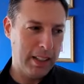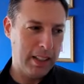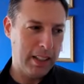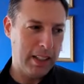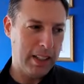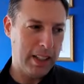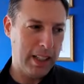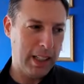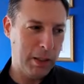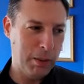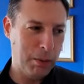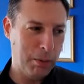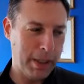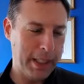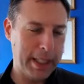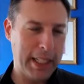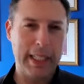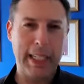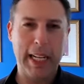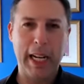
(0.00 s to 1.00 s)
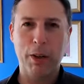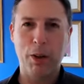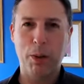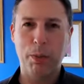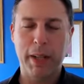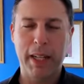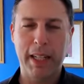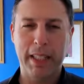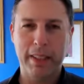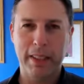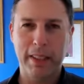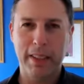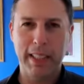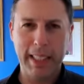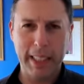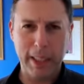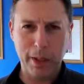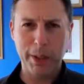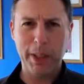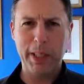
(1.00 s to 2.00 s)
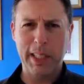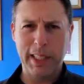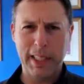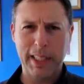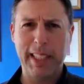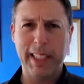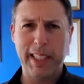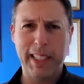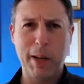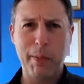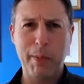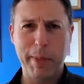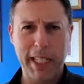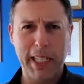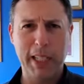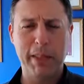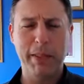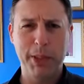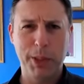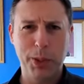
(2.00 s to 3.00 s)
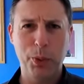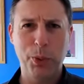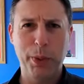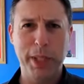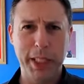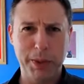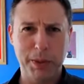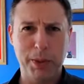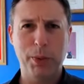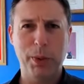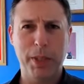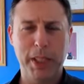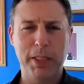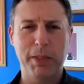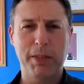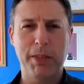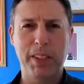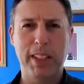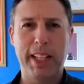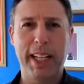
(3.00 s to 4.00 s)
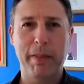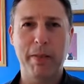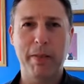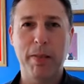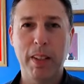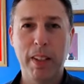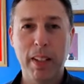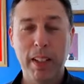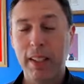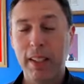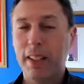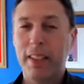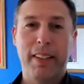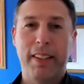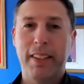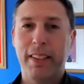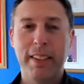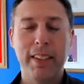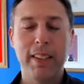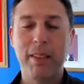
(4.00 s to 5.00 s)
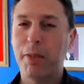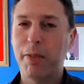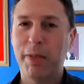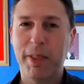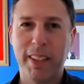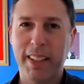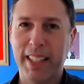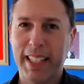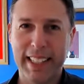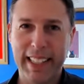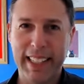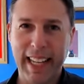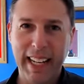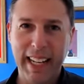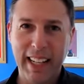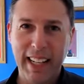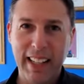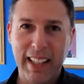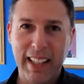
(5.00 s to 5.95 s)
like a chiropractor, like, oh, you're going to need to come back every 2 weeks for the rest of your life. Didn't feel like that.